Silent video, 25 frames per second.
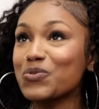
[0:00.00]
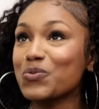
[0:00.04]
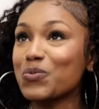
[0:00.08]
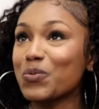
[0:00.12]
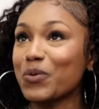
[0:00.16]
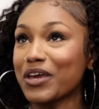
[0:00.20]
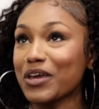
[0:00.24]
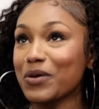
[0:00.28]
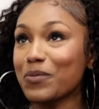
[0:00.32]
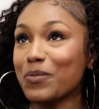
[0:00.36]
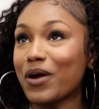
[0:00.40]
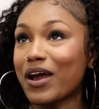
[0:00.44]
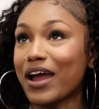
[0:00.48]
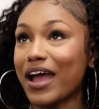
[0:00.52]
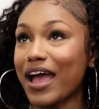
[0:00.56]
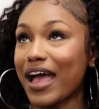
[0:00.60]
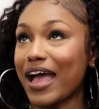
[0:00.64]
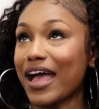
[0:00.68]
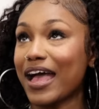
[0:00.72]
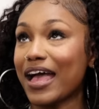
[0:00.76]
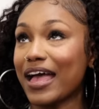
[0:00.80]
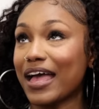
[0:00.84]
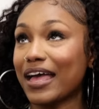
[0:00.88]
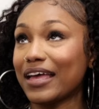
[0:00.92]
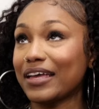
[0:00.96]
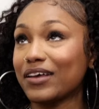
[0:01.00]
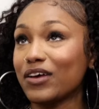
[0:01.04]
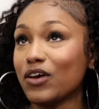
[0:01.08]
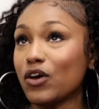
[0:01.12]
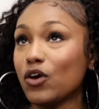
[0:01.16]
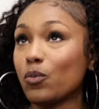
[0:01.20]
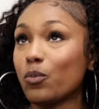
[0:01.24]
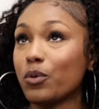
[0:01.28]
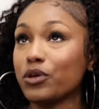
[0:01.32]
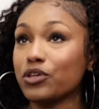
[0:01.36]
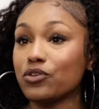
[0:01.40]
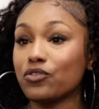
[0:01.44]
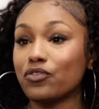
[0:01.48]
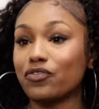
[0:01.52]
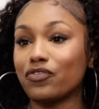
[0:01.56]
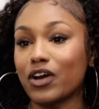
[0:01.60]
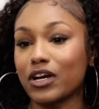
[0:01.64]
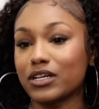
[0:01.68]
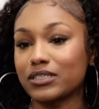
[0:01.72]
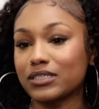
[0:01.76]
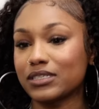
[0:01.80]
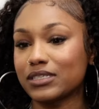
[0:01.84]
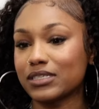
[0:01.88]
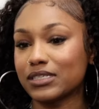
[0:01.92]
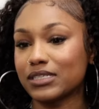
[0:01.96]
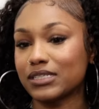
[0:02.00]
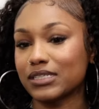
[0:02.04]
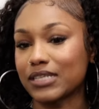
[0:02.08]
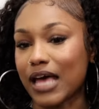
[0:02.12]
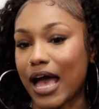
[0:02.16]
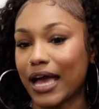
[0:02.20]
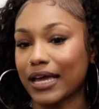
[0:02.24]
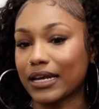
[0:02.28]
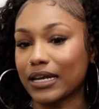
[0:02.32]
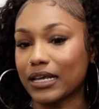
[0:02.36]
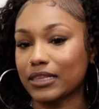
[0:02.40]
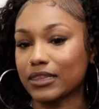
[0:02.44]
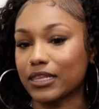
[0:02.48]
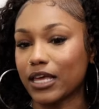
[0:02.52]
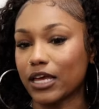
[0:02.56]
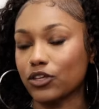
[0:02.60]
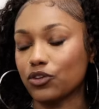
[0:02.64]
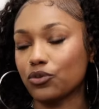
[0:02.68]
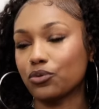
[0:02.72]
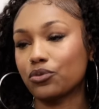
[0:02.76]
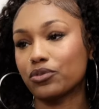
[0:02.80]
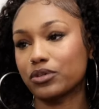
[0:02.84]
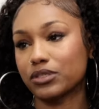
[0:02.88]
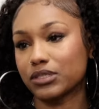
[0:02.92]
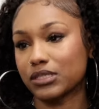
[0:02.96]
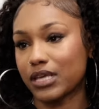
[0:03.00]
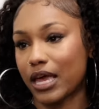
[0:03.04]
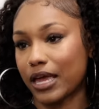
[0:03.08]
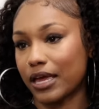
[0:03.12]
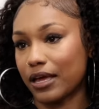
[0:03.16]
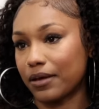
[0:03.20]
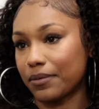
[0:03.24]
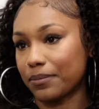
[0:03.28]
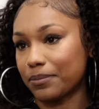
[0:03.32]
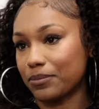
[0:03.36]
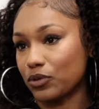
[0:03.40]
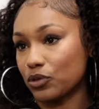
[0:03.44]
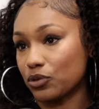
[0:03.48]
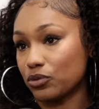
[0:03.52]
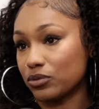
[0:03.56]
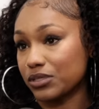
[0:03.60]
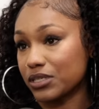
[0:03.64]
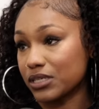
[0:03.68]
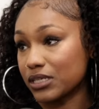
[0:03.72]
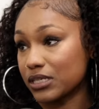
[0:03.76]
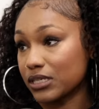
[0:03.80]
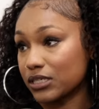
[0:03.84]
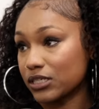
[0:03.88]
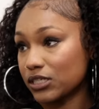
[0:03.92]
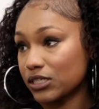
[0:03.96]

We were at when you first decided that you were going to take music